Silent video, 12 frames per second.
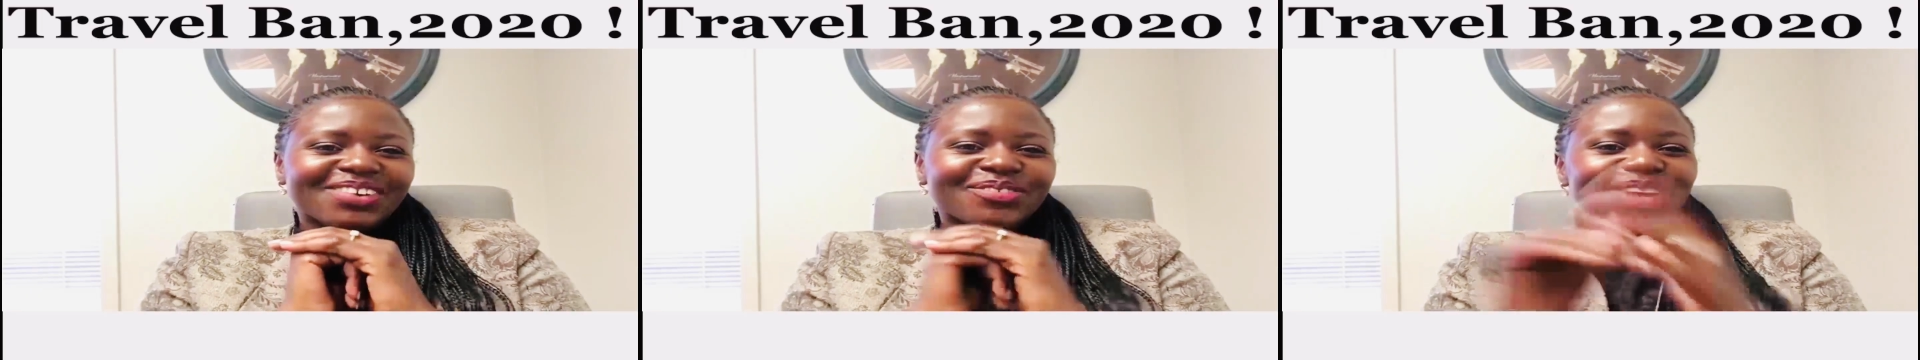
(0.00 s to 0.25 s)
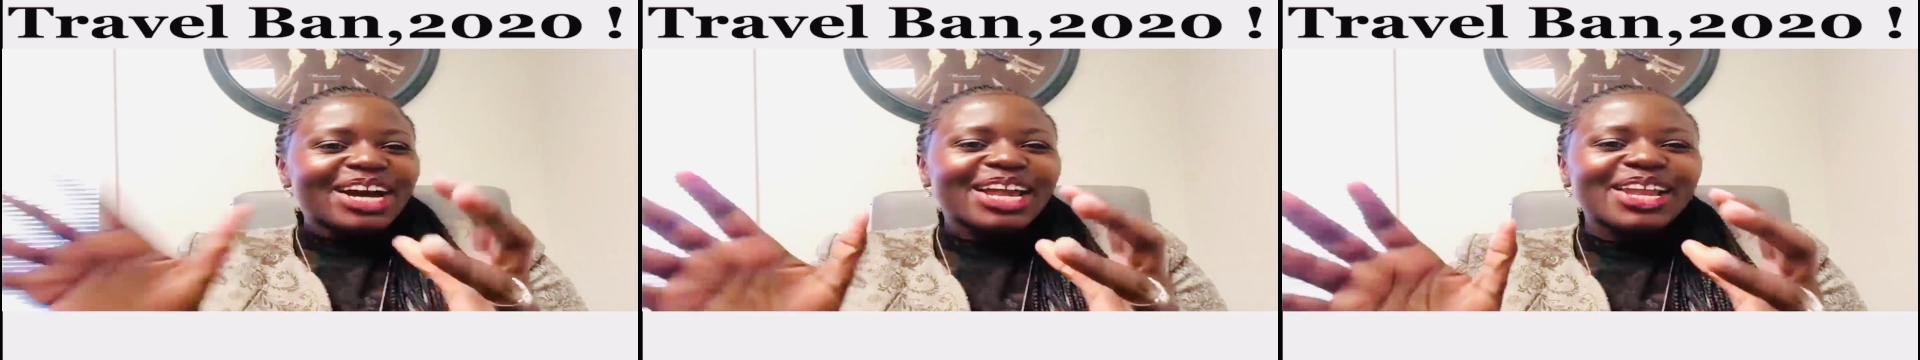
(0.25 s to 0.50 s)

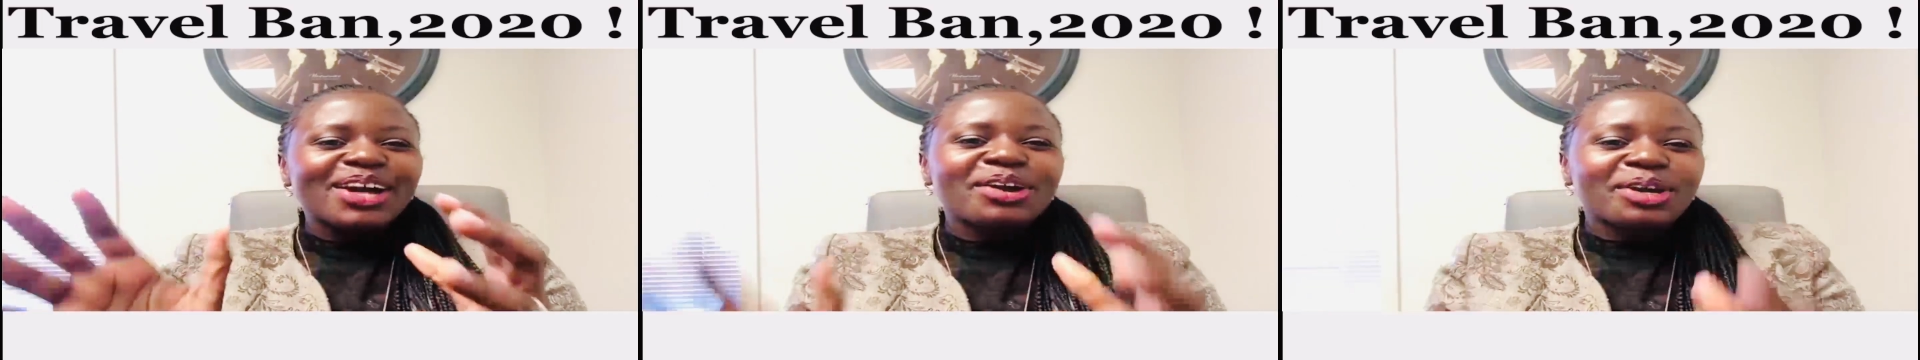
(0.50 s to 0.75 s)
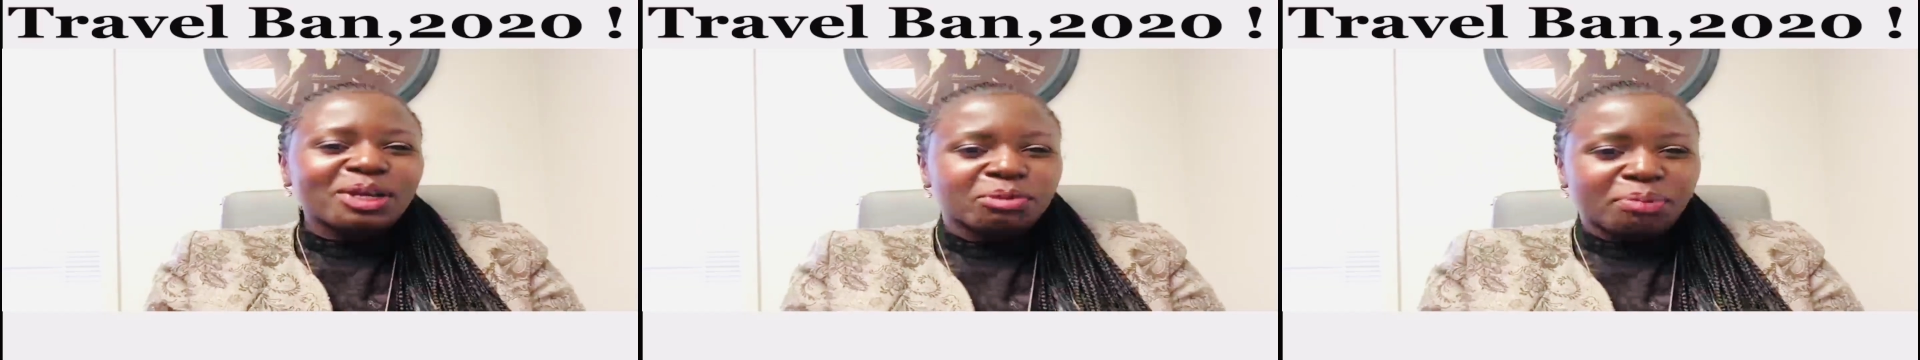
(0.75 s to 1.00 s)
Well,
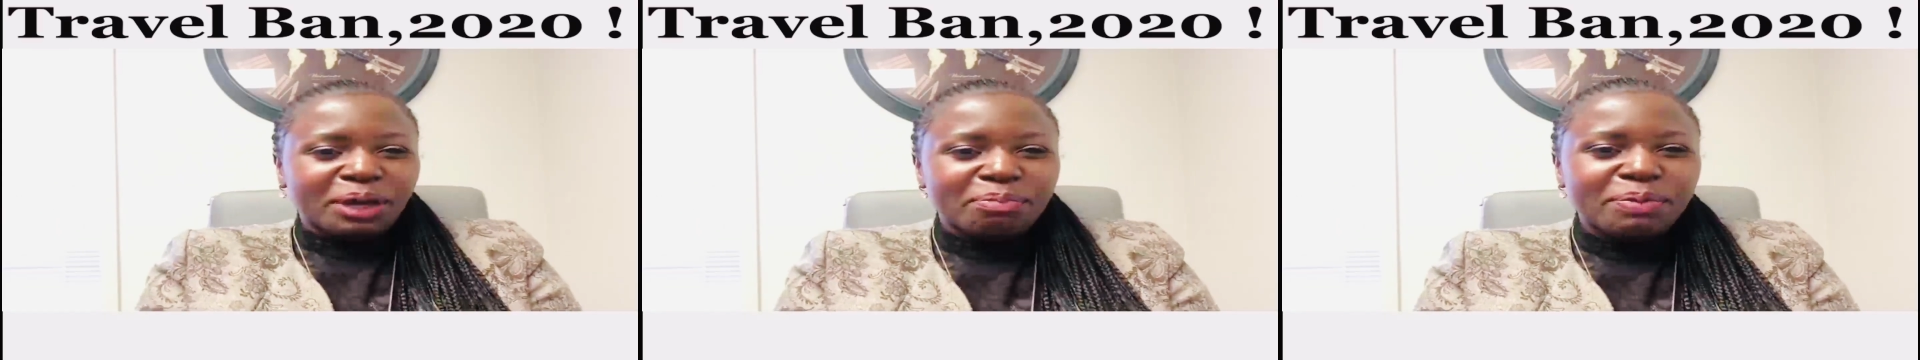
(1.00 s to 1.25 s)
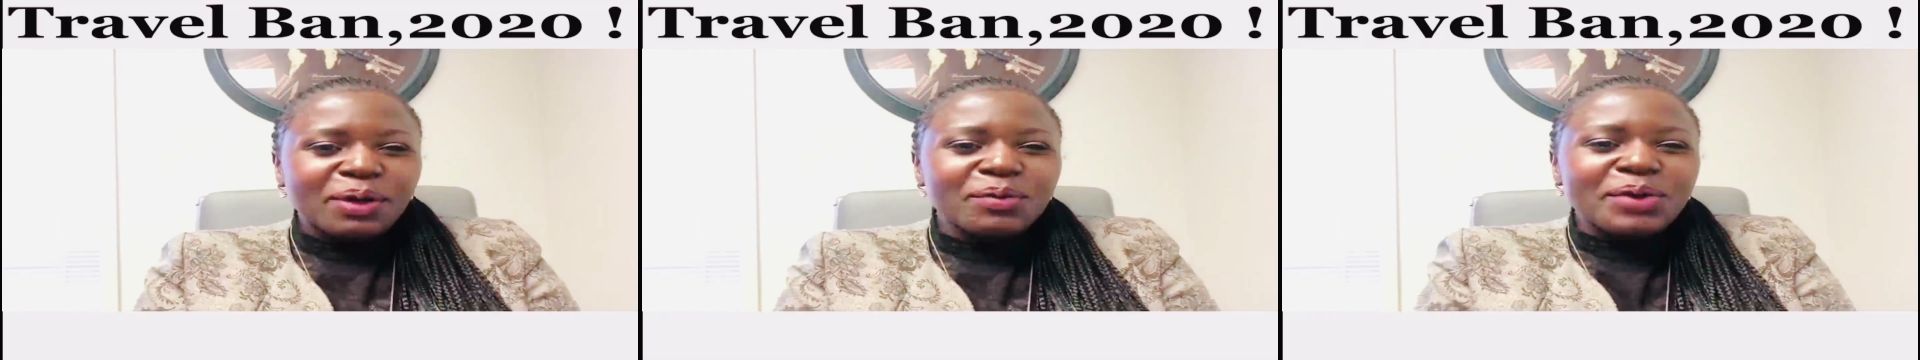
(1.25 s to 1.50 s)
hello, good
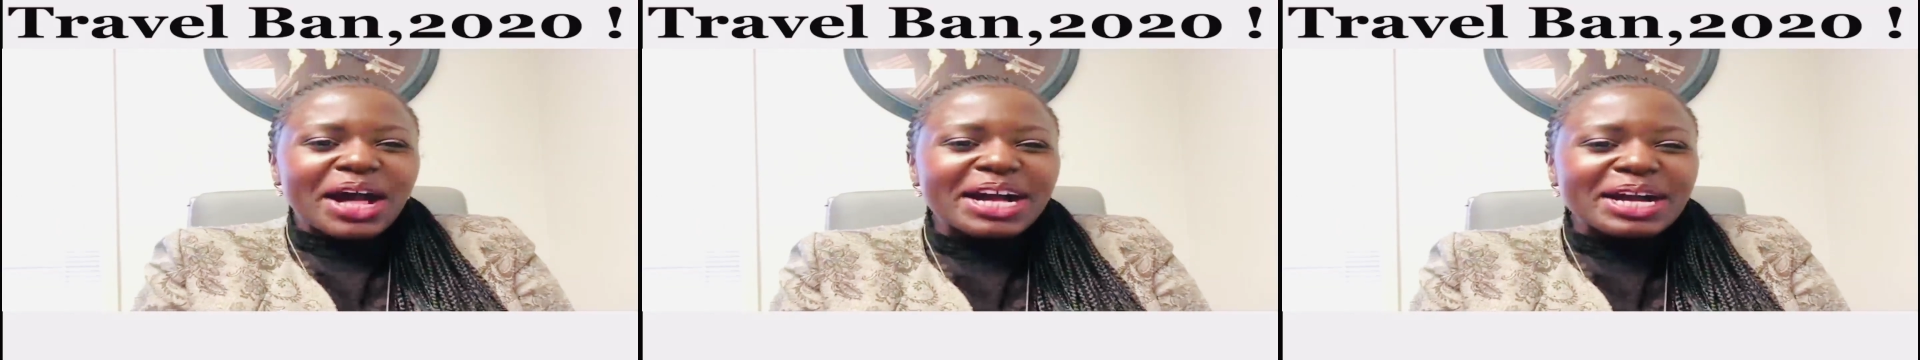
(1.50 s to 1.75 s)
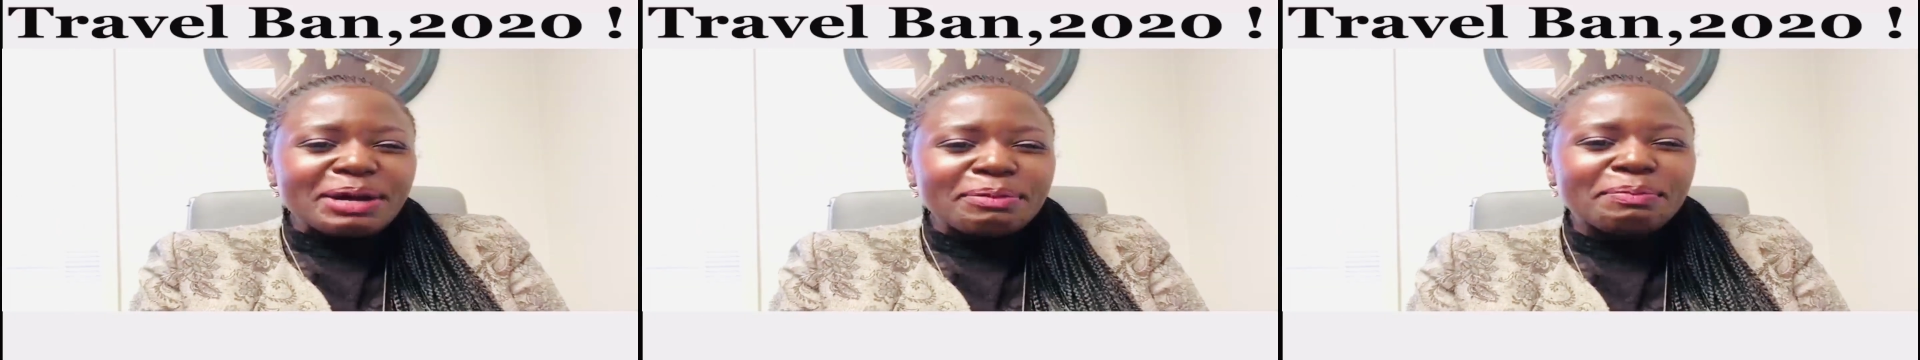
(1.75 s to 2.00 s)
people.
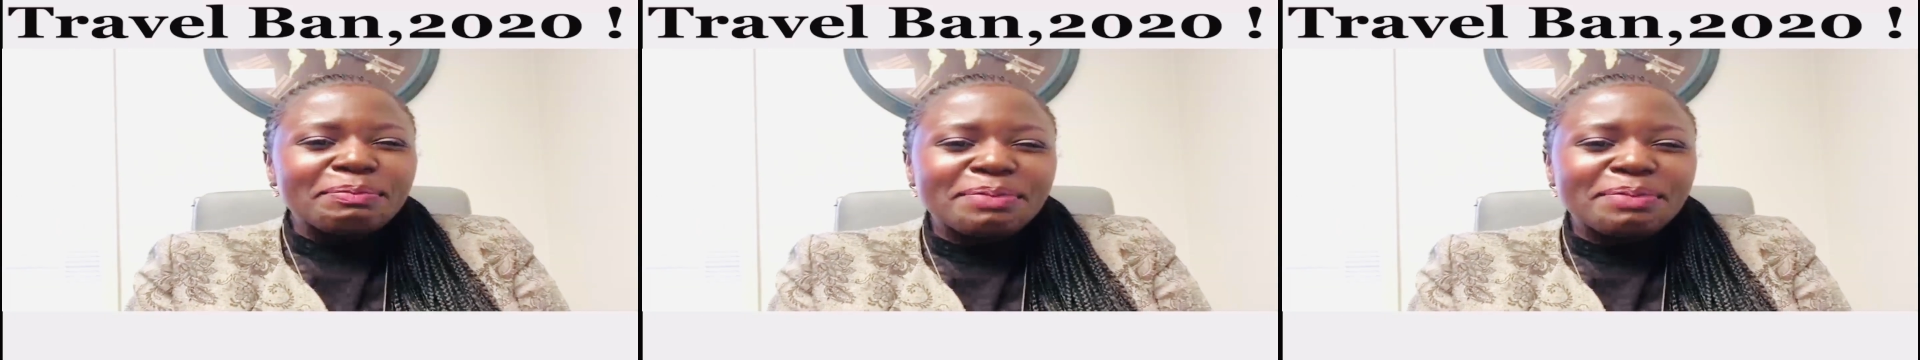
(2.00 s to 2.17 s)
Welcome